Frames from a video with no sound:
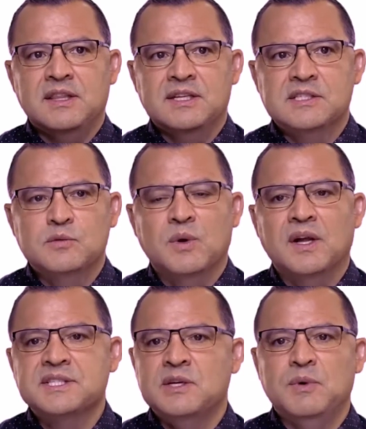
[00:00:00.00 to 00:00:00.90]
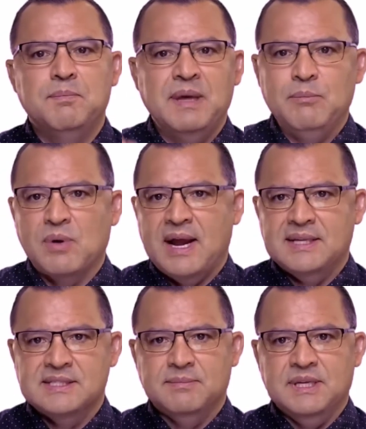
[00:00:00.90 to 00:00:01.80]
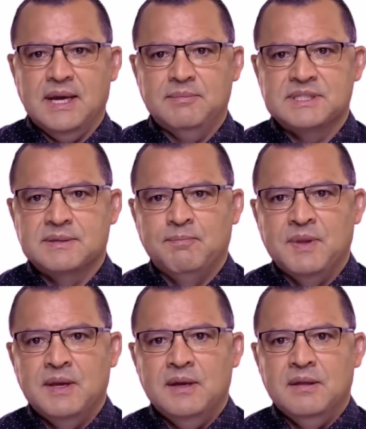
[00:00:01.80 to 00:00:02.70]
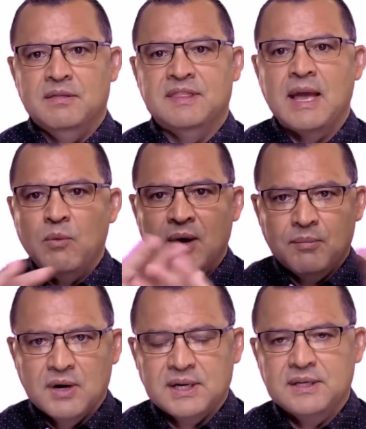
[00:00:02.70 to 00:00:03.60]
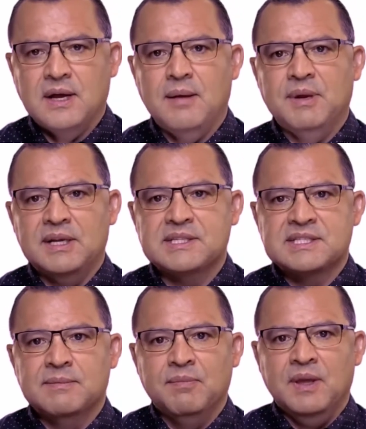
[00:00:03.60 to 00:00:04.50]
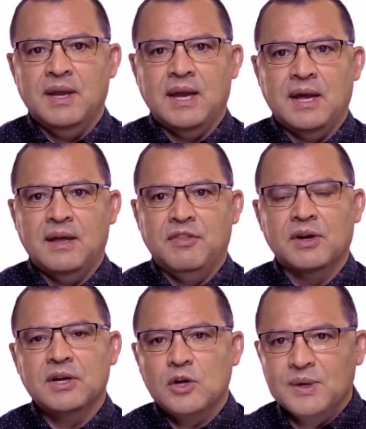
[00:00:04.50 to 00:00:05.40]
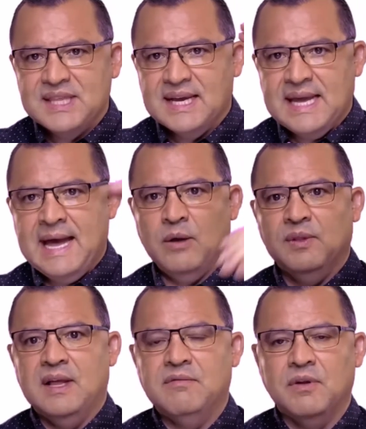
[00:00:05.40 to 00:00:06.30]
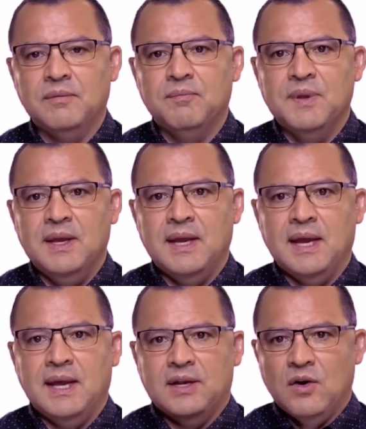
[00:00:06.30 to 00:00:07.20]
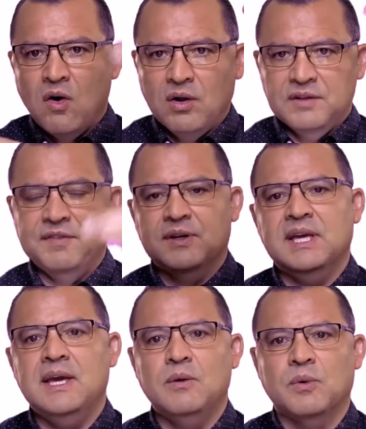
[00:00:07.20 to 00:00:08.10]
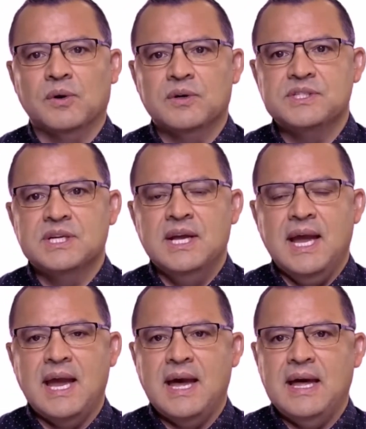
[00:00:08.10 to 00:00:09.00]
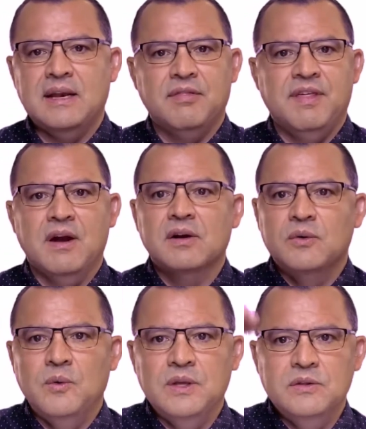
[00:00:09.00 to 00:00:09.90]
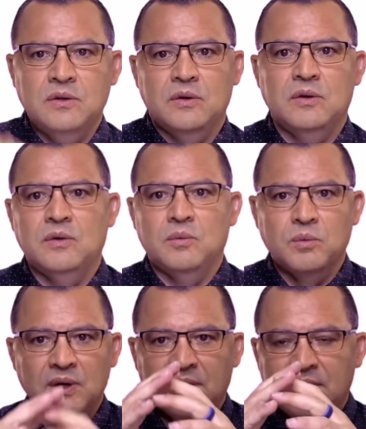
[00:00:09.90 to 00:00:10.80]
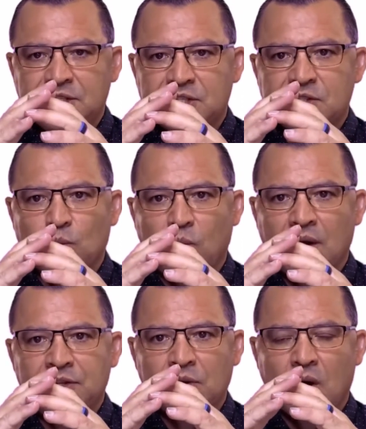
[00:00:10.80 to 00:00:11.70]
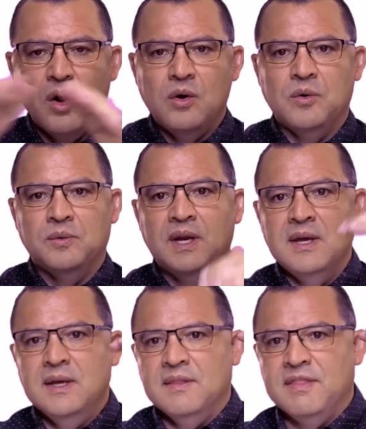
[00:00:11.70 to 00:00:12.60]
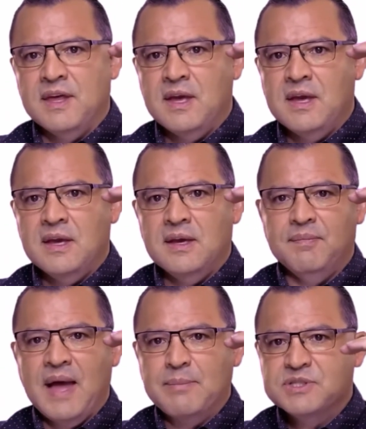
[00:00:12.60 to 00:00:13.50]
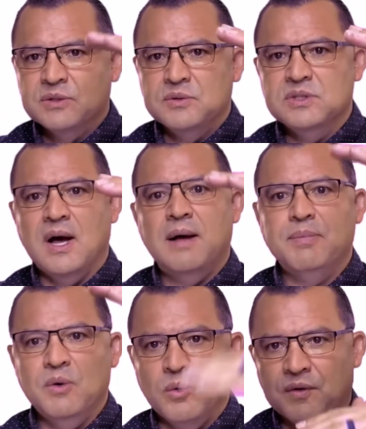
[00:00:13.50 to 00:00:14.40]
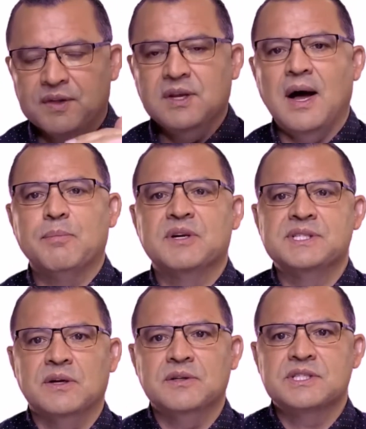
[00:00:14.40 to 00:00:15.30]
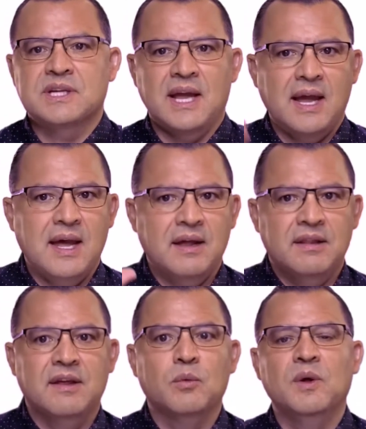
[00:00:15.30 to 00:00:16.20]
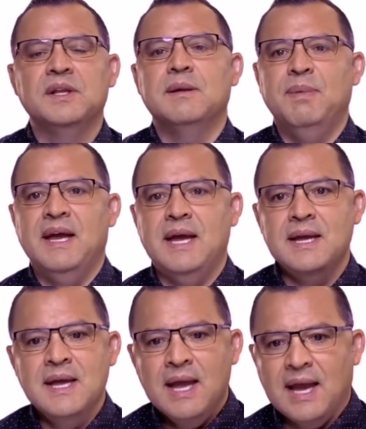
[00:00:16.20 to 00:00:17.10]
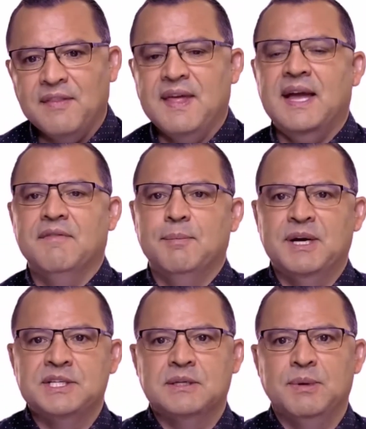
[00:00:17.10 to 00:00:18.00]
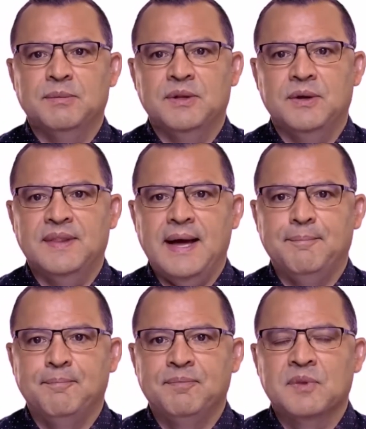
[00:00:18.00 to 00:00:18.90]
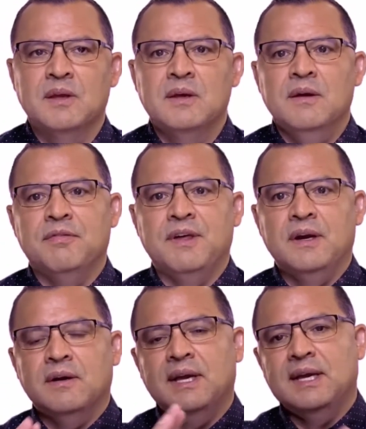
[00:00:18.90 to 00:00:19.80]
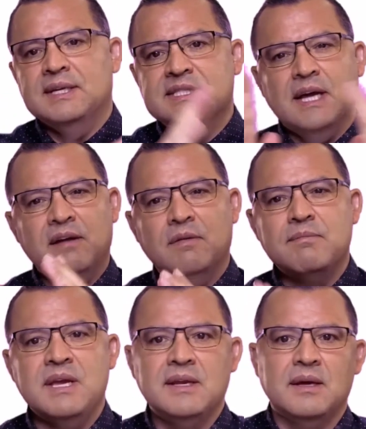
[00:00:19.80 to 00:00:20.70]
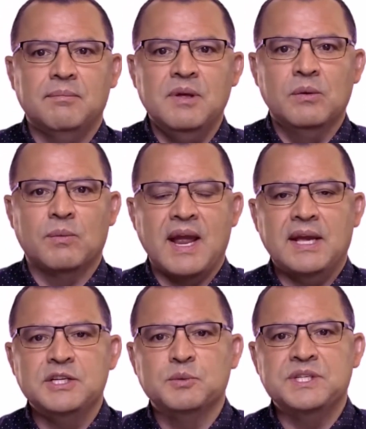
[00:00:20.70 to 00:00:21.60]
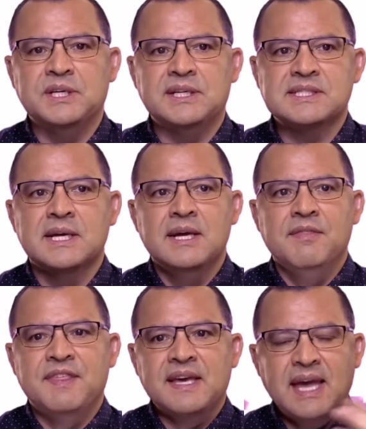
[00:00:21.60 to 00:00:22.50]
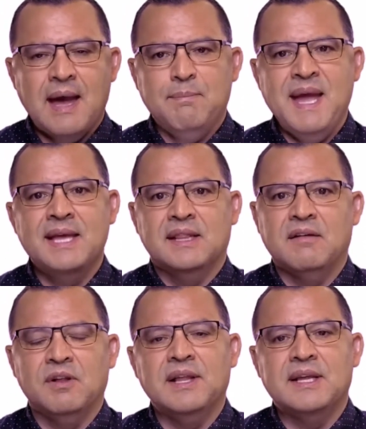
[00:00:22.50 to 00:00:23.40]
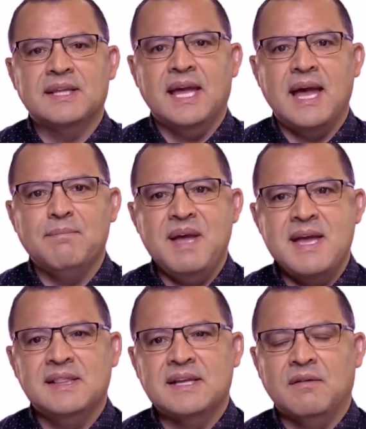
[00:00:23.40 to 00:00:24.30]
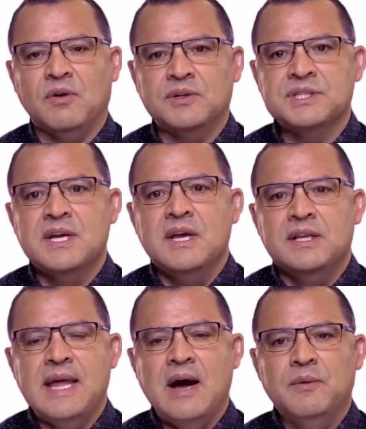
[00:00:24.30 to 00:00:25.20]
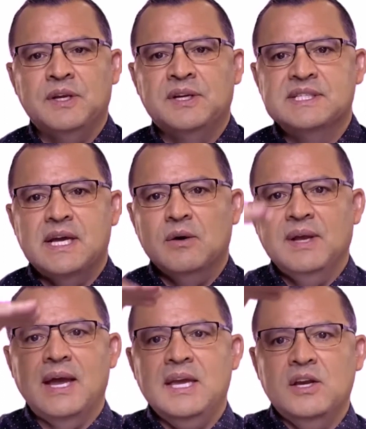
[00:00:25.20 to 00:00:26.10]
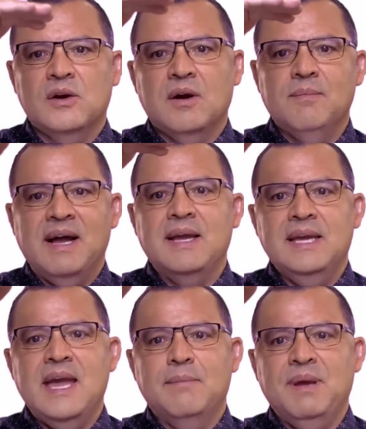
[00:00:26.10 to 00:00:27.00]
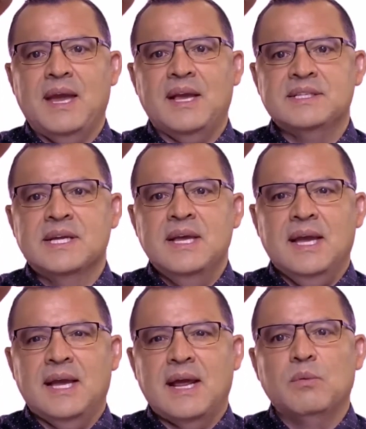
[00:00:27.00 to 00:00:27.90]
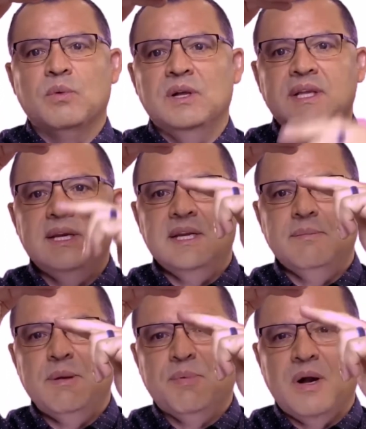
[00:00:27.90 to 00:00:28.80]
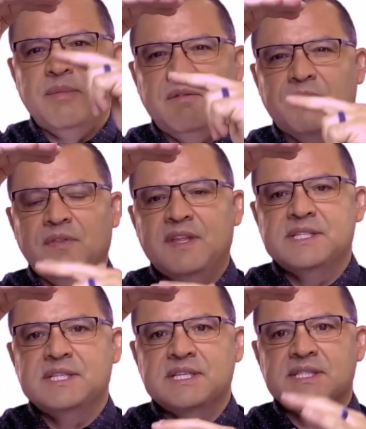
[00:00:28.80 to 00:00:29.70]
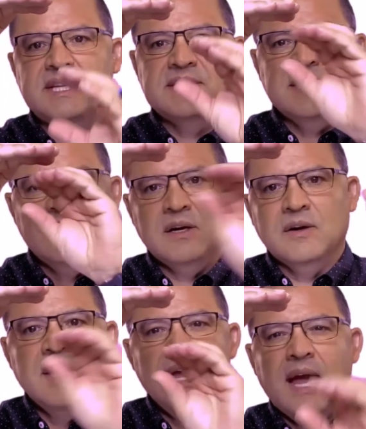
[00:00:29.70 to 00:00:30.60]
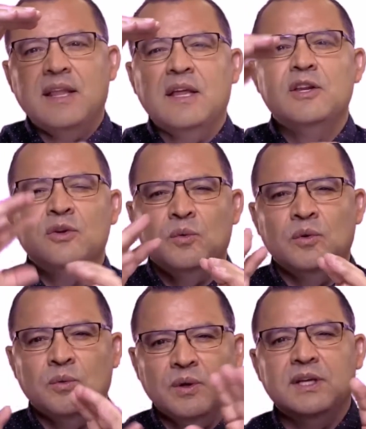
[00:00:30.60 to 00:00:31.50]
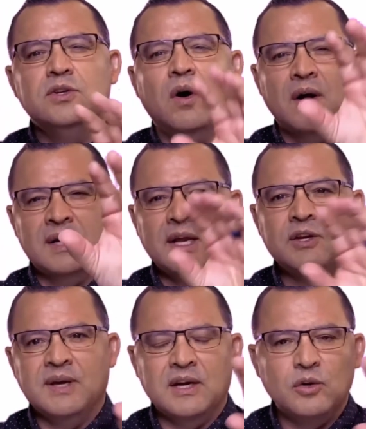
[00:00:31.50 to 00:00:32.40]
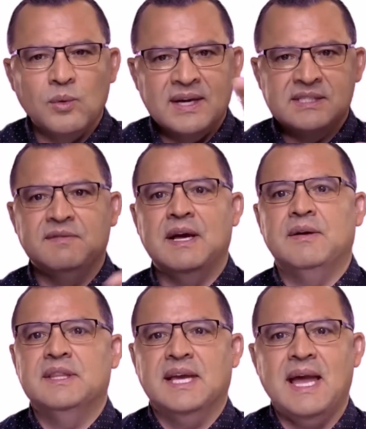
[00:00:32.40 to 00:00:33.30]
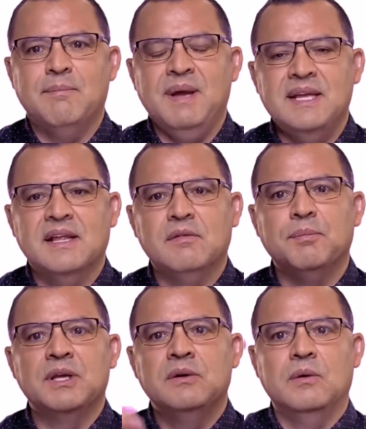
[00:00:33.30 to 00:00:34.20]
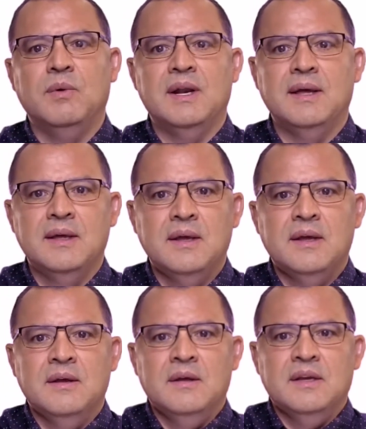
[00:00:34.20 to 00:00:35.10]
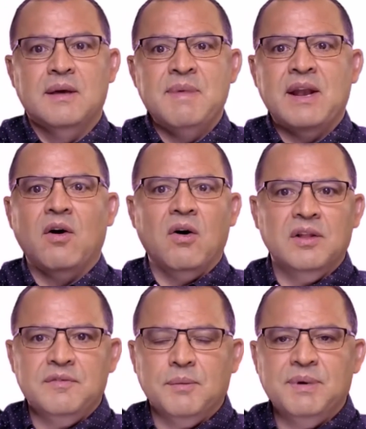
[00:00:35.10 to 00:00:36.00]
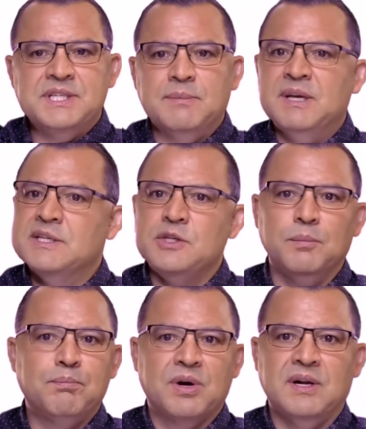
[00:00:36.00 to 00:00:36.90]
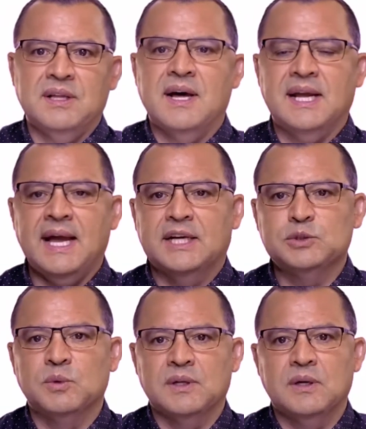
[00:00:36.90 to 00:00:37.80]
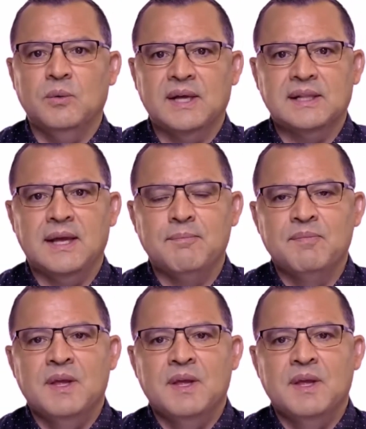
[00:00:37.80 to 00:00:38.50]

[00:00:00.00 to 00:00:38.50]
this is what I'll see with big brands sometimes. They want market dominance, and they're going to go at the account level and all of their keywords, and they're going to really just want to own the absolute top or the top results, and they're willing to pay, and they have the budget to be able to do that. There is kind of a medium range, which is the campaign level. And at the campaign levels, now you can say, okay, here are my campaigns, and I really need to be prominent for this, this, this here. And then you, you really target and you get aggressive down at the campaign level, but you don't want to commit all of your budget because you'll burn a lot of cash really quickly.